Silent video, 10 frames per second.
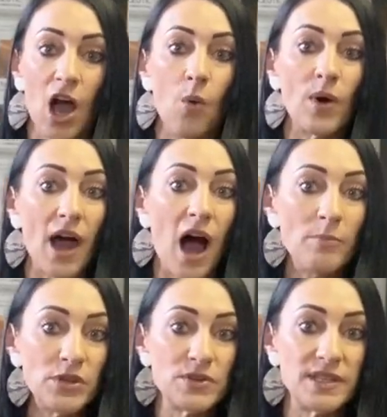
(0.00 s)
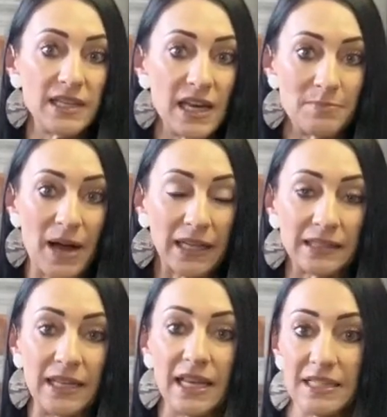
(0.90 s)
What I'm using here in my
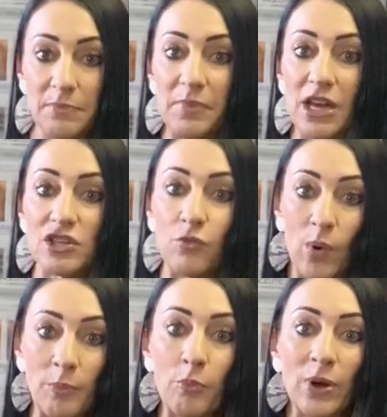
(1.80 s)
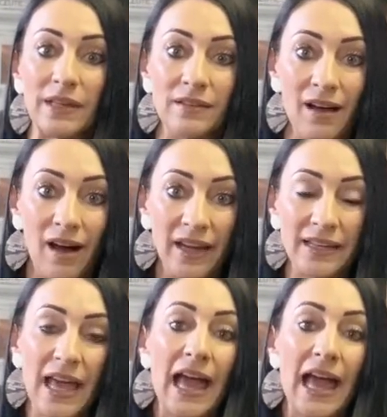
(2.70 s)
clinic is a pH of 1.9